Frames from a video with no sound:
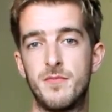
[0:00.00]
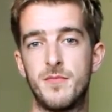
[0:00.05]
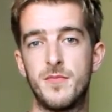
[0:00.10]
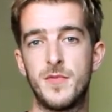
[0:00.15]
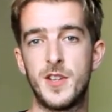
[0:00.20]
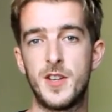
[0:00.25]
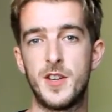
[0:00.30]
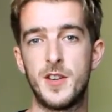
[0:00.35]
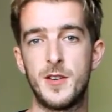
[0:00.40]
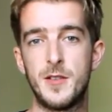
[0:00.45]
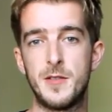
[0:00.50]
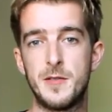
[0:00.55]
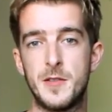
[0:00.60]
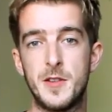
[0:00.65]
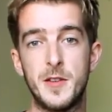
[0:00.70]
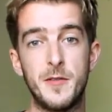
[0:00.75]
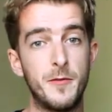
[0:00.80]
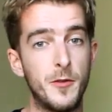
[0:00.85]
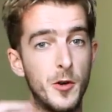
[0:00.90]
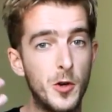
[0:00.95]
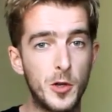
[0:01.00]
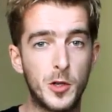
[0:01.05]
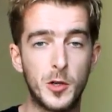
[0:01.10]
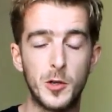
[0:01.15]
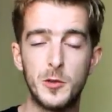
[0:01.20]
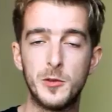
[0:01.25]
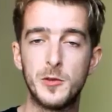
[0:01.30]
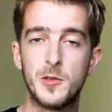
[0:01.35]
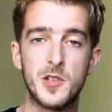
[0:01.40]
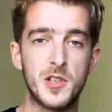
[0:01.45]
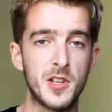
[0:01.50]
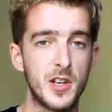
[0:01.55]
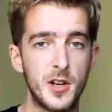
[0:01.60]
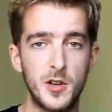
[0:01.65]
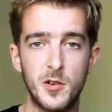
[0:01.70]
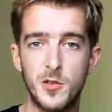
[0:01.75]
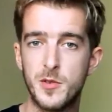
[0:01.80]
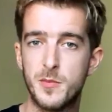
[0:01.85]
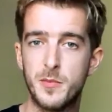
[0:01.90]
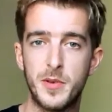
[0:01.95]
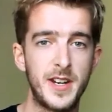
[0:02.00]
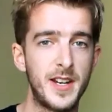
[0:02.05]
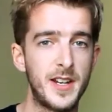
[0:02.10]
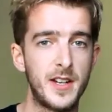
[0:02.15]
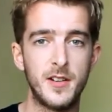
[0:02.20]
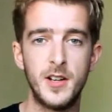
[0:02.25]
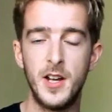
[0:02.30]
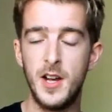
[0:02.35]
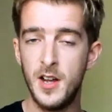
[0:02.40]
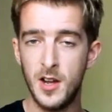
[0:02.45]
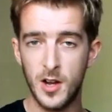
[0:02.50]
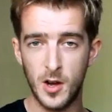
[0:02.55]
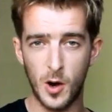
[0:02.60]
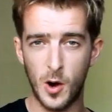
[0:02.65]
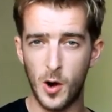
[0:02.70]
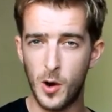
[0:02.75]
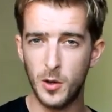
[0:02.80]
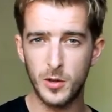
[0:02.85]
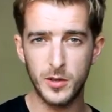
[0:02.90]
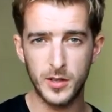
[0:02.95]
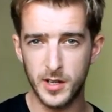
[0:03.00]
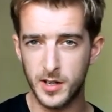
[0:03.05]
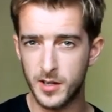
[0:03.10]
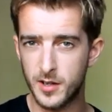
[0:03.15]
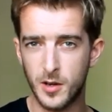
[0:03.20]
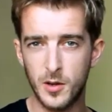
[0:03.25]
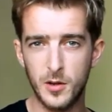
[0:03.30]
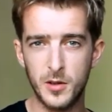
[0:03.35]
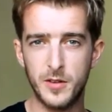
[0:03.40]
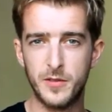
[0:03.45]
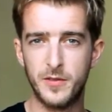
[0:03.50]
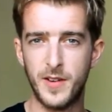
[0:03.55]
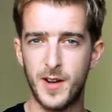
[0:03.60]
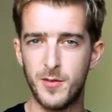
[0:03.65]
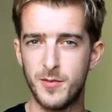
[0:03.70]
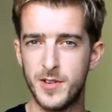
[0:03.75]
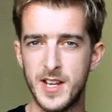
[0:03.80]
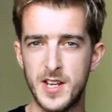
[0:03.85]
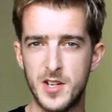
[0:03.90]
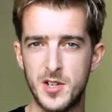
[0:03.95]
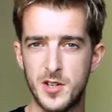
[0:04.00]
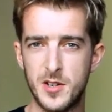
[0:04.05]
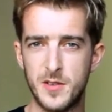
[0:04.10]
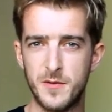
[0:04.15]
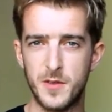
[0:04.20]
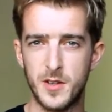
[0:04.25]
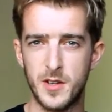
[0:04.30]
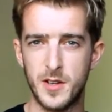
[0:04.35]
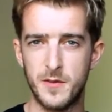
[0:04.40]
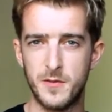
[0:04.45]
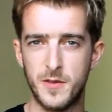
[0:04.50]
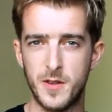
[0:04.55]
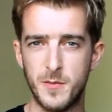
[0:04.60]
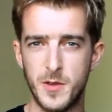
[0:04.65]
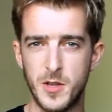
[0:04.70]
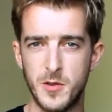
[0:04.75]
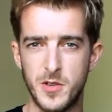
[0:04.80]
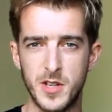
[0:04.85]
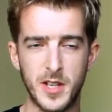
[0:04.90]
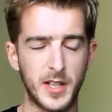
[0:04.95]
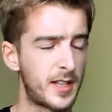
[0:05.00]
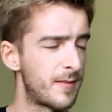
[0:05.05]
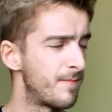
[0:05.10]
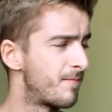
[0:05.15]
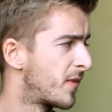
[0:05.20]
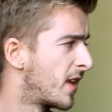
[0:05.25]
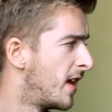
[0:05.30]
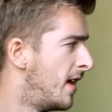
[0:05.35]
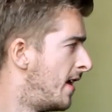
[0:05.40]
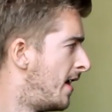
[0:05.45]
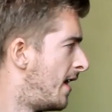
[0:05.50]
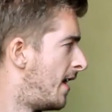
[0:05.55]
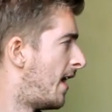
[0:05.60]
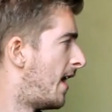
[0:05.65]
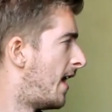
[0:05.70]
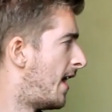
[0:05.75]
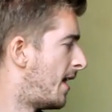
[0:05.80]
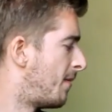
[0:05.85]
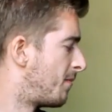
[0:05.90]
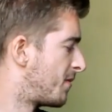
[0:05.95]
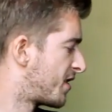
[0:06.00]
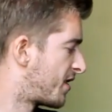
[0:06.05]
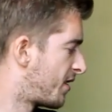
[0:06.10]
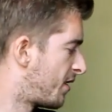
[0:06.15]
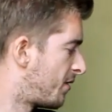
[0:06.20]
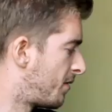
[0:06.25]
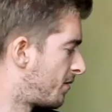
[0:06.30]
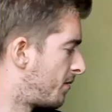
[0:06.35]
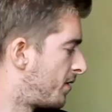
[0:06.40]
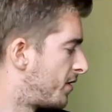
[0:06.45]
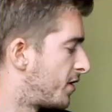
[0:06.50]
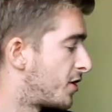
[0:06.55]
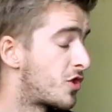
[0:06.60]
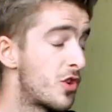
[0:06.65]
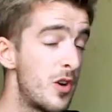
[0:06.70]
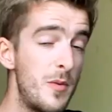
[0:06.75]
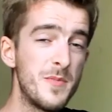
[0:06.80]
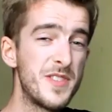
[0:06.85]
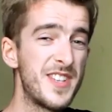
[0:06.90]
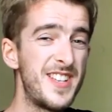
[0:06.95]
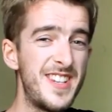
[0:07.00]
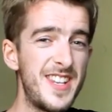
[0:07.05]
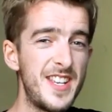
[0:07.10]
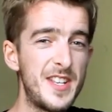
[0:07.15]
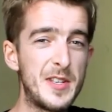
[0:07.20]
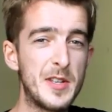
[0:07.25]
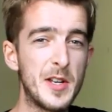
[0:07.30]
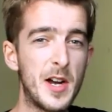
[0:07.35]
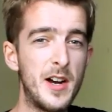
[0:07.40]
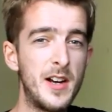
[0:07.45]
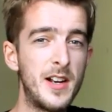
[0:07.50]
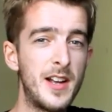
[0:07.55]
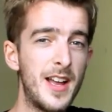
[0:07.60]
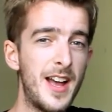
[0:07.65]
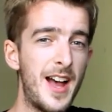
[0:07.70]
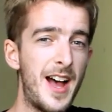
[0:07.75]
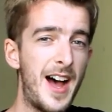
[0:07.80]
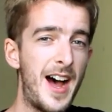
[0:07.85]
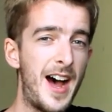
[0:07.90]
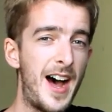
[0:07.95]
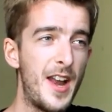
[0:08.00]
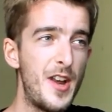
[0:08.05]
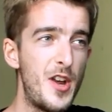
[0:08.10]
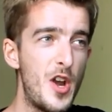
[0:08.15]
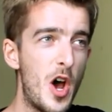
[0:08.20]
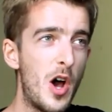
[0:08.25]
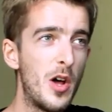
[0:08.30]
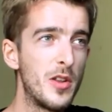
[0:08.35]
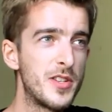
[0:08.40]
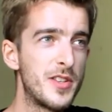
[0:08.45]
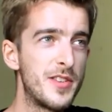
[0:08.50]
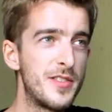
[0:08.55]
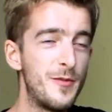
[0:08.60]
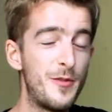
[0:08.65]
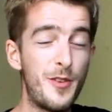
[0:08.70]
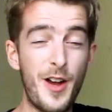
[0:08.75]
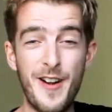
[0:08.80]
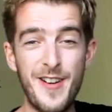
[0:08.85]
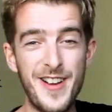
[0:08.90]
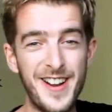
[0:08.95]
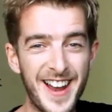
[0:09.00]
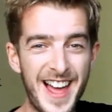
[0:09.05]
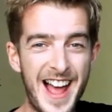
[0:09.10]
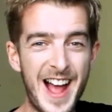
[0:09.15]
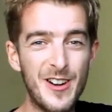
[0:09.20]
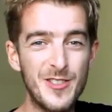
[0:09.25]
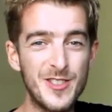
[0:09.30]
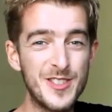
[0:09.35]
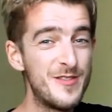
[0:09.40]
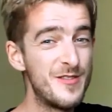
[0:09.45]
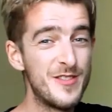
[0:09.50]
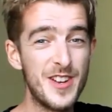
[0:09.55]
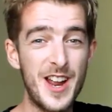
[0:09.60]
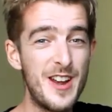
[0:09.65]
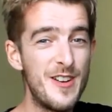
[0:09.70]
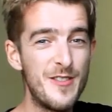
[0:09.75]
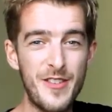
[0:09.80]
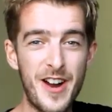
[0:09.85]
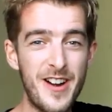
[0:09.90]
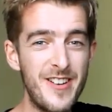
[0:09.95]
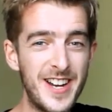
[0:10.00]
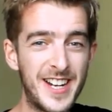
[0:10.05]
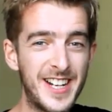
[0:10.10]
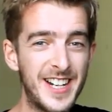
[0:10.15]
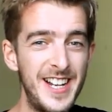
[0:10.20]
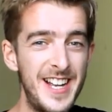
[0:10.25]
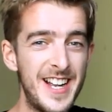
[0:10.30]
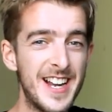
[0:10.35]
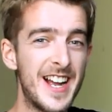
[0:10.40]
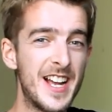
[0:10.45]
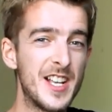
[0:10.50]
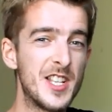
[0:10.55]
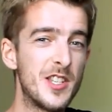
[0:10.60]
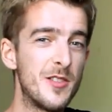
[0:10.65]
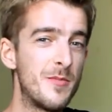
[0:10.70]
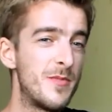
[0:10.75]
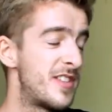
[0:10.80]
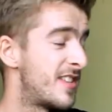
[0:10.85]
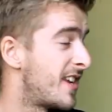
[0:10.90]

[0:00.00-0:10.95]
the vocals and underpinning all the foundation of the music. So the drums in this song are not very loud and very clear, has to be